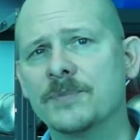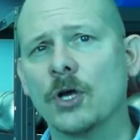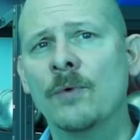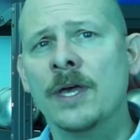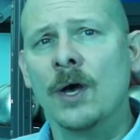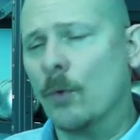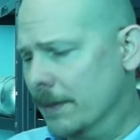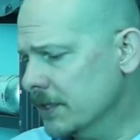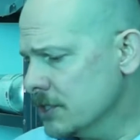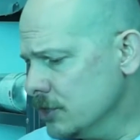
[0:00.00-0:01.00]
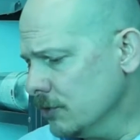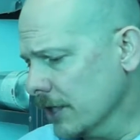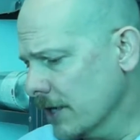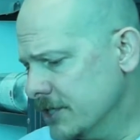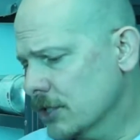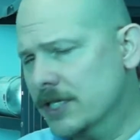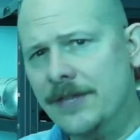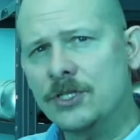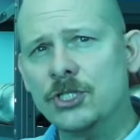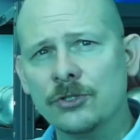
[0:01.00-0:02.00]
So what I'm going to do here, I turn
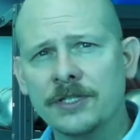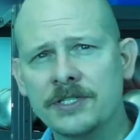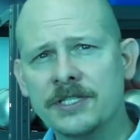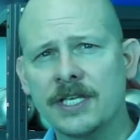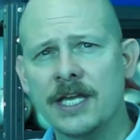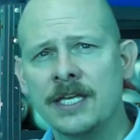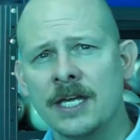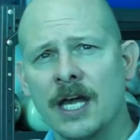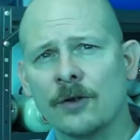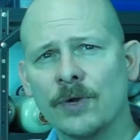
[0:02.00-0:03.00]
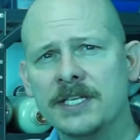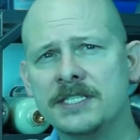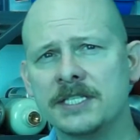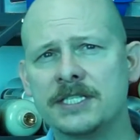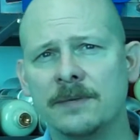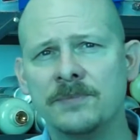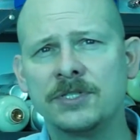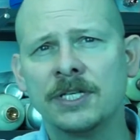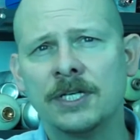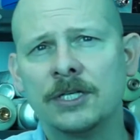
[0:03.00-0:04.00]
on this unit. This is a Rae
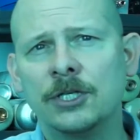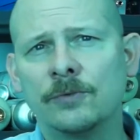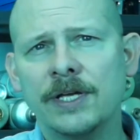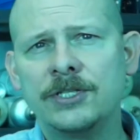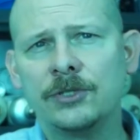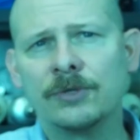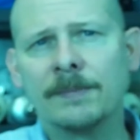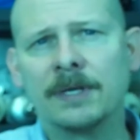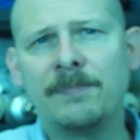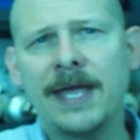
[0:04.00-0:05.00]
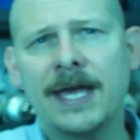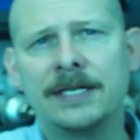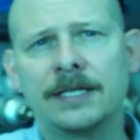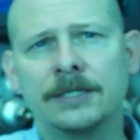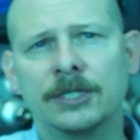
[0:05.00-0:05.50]
Systems AARae 2. I'm going to pan in a